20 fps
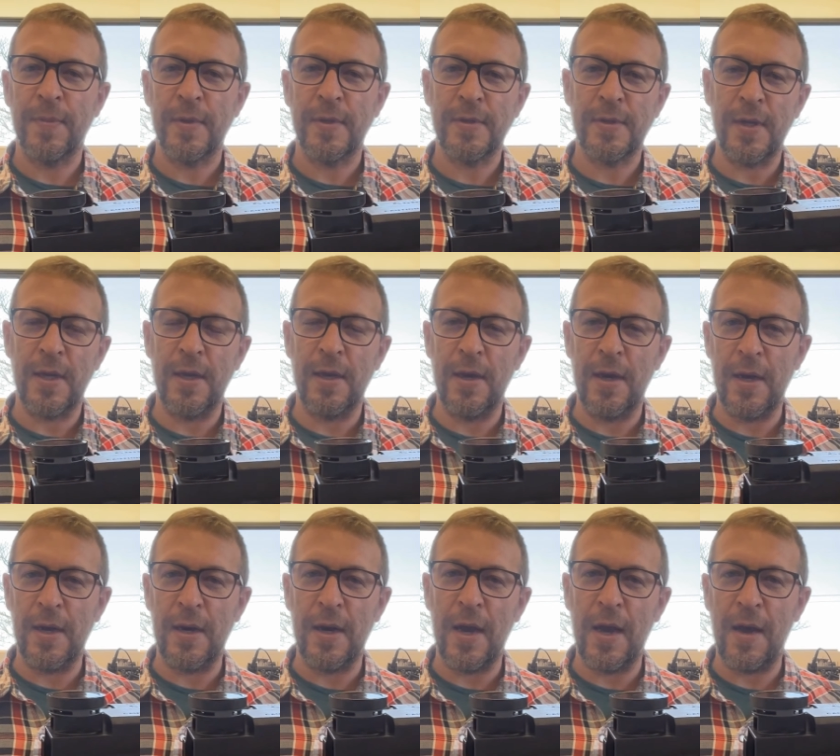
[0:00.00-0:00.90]
Say you
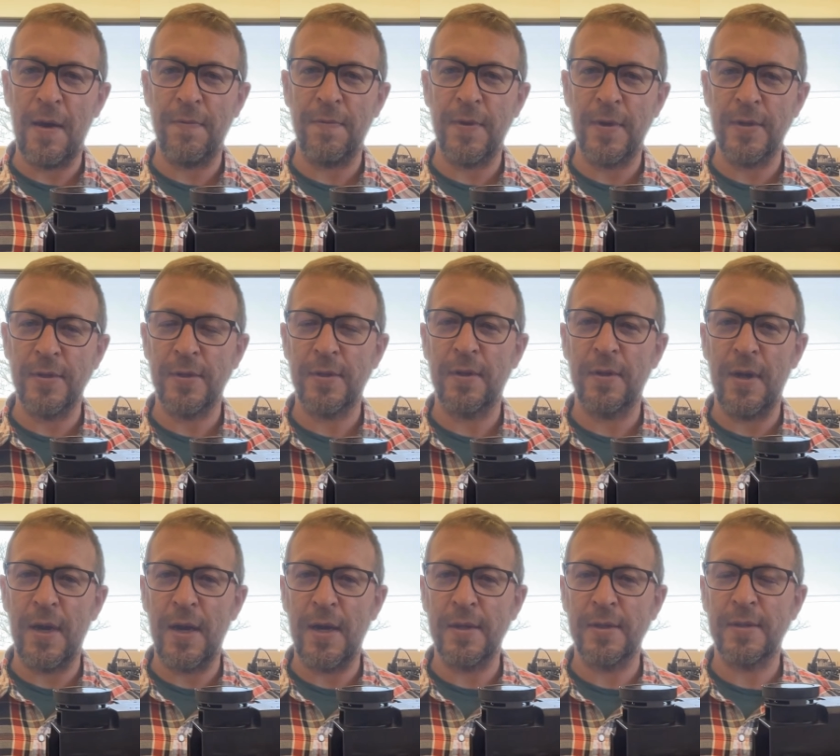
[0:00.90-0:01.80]
had 1/2 inch
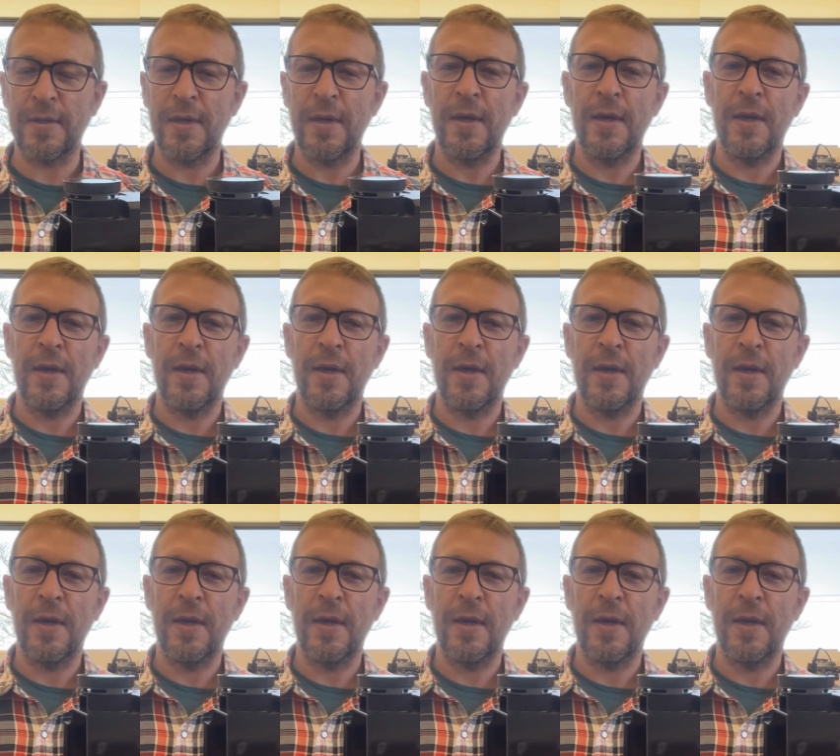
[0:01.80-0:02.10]
glass.